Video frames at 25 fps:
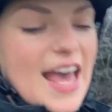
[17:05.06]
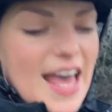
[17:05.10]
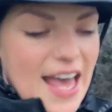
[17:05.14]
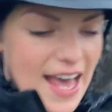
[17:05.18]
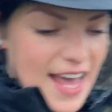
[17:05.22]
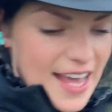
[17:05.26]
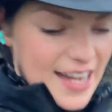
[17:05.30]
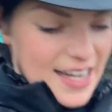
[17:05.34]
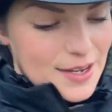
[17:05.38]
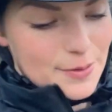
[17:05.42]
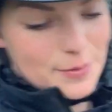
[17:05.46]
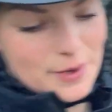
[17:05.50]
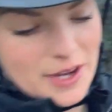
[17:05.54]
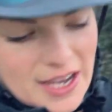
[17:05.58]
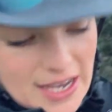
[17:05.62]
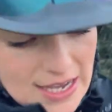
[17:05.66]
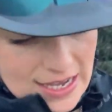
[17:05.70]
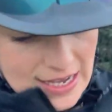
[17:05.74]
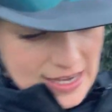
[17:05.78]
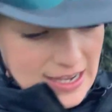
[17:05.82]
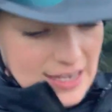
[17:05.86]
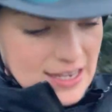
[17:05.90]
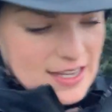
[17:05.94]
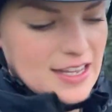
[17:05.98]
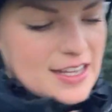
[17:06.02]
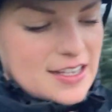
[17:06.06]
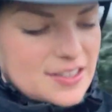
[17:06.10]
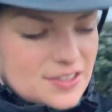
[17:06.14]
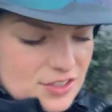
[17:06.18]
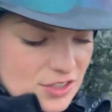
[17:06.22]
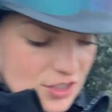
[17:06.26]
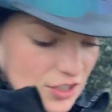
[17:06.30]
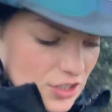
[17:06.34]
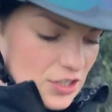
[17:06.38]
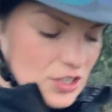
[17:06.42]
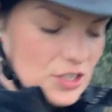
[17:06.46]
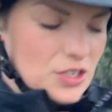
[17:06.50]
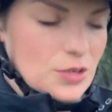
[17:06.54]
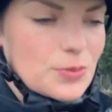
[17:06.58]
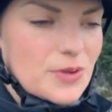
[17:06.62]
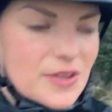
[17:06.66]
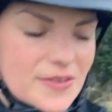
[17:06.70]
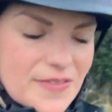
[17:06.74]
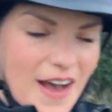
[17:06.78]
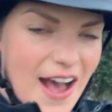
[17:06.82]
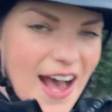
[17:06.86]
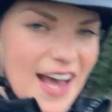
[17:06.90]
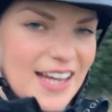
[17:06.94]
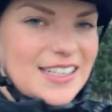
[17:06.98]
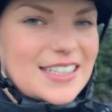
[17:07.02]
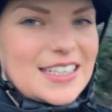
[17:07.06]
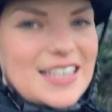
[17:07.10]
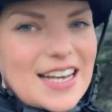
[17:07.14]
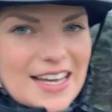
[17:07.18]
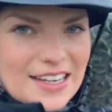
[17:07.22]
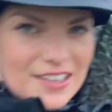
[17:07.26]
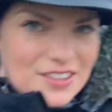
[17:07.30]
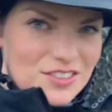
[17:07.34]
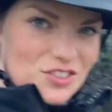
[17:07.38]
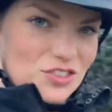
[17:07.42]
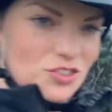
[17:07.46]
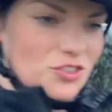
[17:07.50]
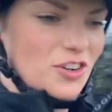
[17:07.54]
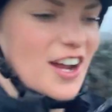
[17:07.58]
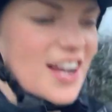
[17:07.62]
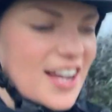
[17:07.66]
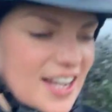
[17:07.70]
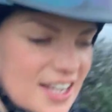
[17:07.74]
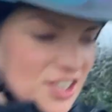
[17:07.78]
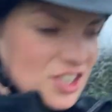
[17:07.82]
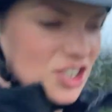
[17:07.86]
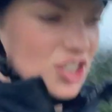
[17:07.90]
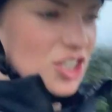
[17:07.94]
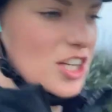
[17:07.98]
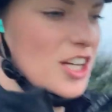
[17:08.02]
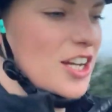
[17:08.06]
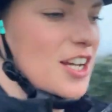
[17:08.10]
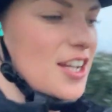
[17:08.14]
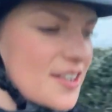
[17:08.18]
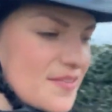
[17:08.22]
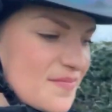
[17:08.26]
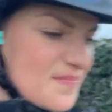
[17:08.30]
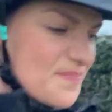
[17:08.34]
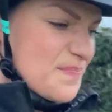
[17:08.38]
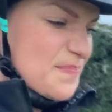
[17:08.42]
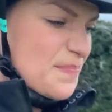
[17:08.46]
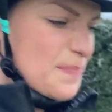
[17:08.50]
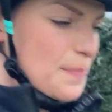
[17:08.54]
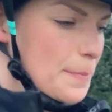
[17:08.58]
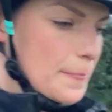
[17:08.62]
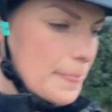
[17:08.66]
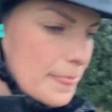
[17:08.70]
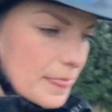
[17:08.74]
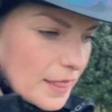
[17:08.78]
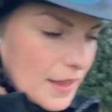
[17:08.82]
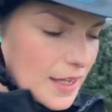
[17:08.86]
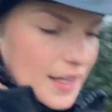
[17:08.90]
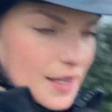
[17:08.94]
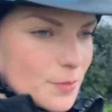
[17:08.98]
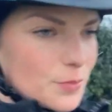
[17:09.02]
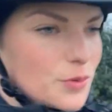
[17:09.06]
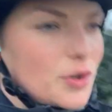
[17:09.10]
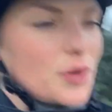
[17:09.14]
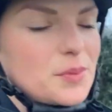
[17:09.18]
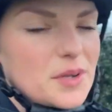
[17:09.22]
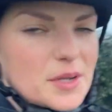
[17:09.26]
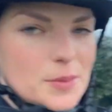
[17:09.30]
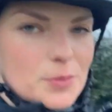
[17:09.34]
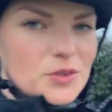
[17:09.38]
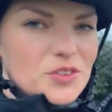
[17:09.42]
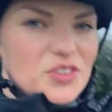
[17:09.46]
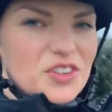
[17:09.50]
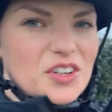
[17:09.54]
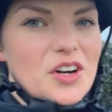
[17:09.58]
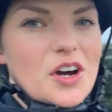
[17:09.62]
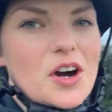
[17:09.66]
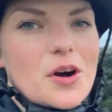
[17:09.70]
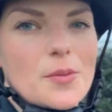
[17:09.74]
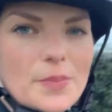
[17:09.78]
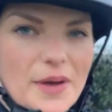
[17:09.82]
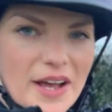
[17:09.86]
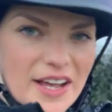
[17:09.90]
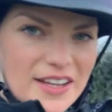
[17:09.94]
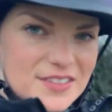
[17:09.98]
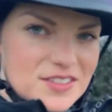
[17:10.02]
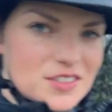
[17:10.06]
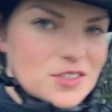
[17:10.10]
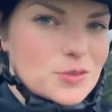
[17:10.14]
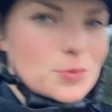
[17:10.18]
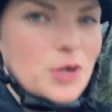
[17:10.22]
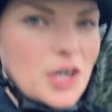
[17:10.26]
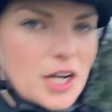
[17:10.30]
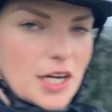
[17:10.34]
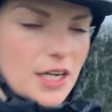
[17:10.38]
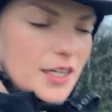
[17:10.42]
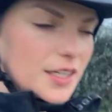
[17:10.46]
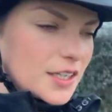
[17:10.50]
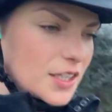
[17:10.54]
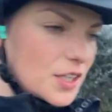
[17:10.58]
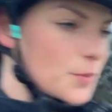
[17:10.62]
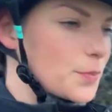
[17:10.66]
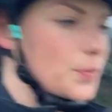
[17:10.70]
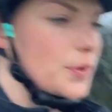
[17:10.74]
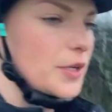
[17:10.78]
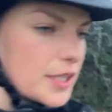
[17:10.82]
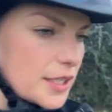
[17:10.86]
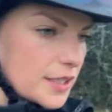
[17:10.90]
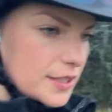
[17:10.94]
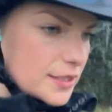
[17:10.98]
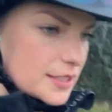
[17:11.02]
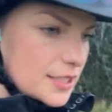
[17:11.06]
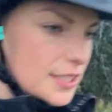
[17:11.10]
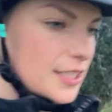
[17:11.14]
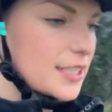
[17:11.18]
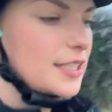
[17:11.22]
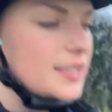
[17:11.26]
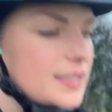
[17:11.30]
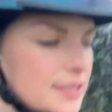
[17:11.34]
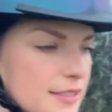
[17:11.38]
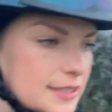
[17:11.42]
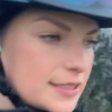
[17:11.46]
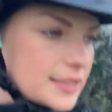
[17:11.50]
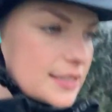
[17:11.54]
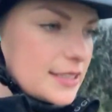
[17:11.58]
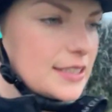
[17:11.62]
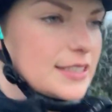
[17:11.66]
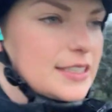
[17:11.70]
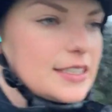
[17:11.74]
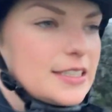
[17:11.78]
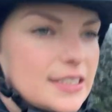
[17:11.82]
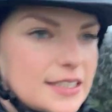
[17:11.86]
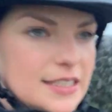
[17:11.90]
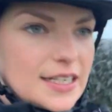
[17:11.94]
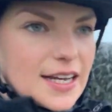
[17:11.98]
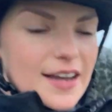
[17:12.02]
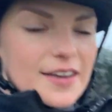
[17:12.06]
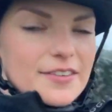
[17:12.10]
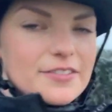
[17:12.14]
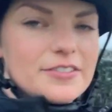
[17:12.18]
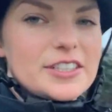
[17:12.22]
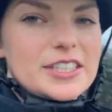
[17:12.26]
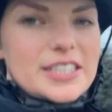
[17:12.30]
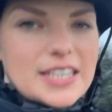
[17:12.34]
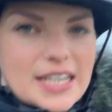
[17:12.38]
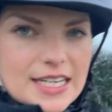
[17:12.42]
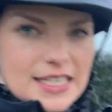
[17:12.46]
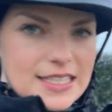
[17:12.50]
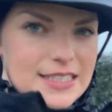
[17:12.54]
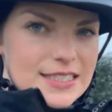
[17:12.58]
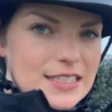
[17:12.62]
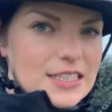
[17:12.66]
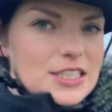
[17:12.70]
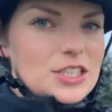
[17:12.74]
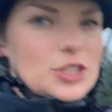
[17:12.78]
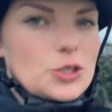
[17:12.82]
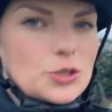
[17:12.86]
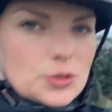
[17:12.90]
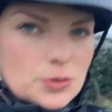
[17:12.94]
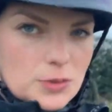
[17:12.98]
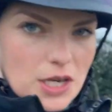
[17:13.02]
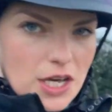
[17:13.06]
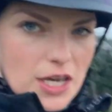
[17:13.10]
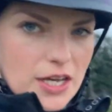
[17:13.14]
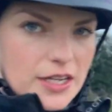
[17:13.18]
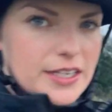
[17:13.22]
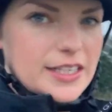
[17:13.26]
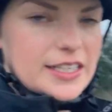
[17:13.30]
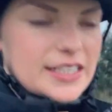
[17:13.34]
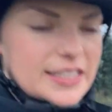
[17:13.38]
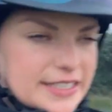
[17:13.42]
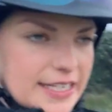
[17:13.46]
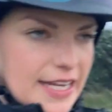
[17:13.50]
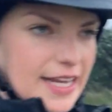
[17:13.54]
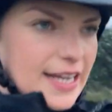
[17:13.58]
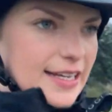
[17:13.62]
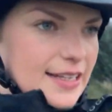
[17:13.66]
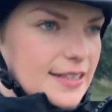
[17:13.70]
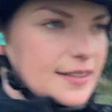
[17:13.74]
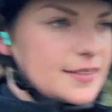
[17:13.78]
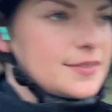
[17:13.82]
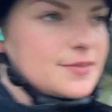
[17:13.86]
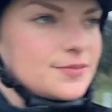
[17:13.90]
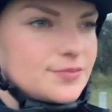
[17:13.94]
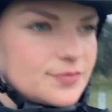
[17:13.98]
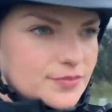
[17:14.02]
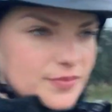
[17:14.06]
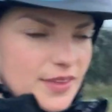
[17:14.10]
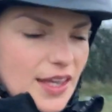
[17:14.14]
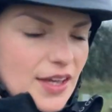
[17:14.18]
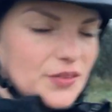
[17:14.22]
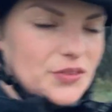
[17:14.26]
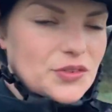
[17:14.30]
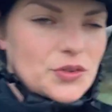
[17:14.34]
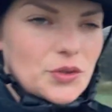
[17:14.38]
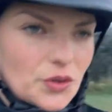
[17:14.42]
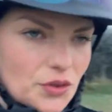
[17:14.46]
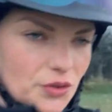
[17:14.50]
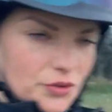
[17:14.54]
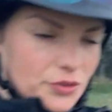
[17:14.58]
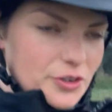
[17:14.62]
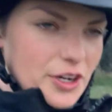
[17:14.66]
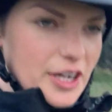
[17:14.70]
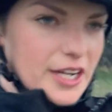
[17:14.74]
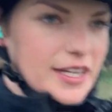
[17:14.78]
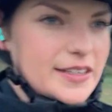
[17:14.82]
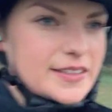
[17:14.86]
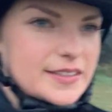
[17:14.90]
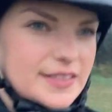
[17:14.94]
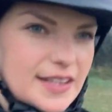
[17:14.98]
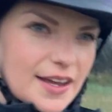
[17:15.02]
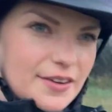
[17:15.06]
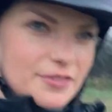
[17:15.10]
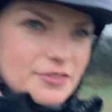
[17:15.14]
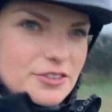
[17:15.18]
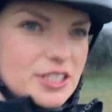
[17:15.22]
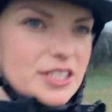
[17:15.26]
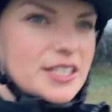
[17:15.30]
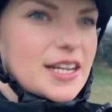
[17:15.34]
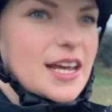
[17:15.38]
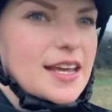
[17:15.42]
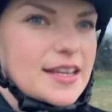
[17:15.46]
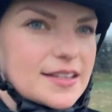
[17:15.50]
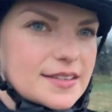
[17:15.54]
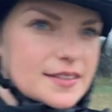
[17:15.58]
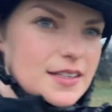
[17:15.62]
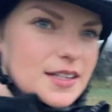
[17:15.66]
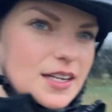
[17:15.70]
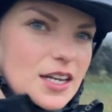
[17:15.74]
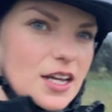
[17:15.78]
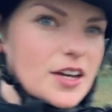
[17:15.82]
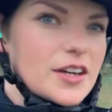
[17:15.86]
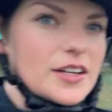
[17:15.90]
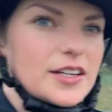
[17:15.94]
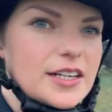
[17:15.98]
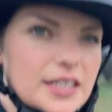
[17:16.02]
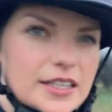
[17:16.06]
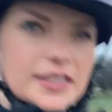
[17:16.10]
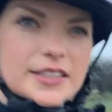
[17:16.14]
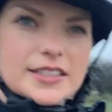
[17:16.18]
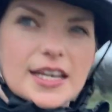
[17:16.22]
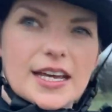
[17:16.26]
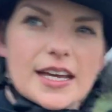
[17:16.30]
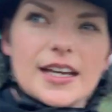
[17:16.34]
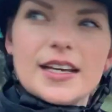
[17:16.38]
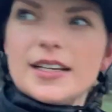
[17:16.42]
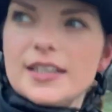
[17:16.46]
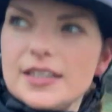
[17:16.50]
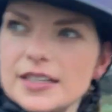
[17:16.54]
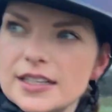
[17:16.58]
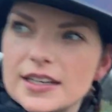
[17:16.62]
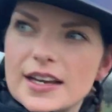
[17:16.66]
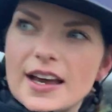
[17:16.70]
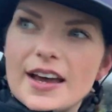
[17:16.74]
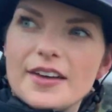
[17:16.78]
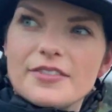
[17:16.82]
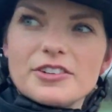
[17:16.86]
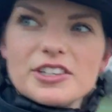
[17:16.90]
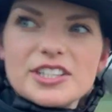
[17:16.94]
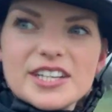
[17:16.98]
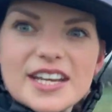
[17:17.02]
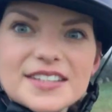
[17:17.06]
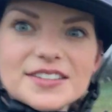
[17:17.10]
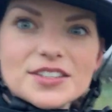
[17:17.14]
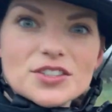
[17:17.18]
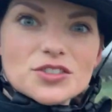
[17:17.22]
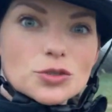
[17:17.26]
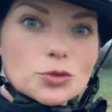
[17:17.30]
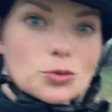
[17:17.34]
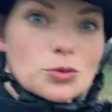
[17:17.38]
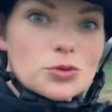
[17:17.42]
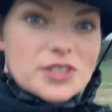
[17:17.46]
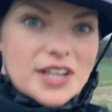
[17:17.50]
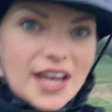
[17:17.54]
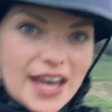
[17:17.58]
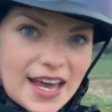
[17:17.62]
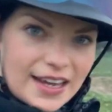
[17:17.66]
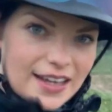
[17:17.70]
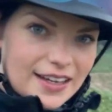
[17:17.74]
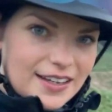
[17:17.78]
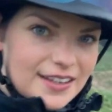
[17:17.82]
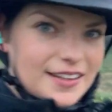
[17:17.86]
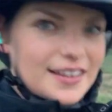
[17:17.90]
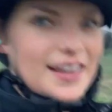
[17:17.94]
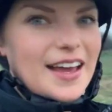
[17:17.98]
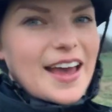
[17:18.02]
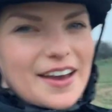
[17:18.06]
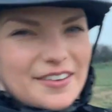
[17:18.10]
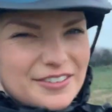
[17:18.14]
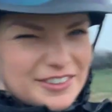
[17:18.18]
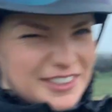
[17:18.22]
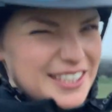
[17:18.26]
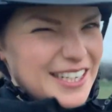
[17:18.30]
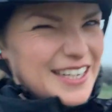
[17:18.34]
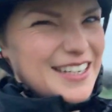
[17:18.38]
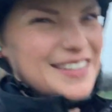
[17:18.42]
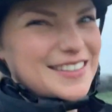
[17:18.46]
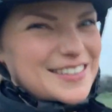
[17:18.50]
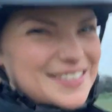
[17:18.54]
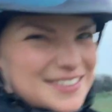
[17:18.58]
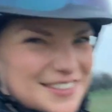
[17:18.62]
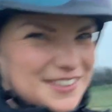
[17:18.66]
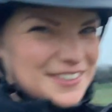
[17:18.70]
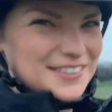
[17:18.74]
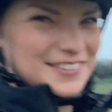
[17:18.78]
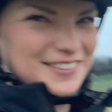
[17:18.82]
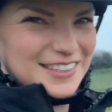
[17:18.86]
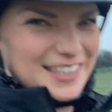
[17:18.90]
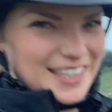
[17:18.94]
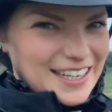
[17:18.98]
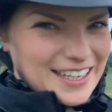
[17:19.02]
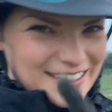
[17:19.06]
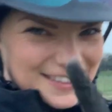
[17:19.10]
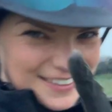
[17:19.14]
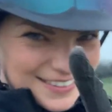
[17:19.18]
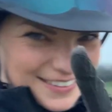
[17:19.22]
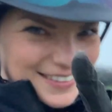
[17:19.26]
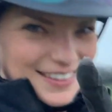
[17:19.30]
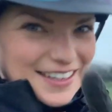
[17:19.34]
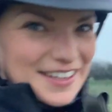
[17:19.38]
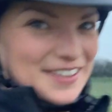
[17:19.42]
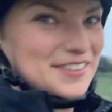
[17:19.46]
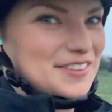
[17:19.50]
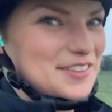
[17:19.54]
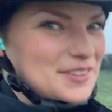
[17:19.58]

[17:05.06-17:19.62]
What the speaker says: Anyway, it's good. We've had a leg stretch. It probably wasn't our best work, but every day is a new learning day. That's not the phrase. Every day is a learning day. Every day is a school day. Every day's a school day. That's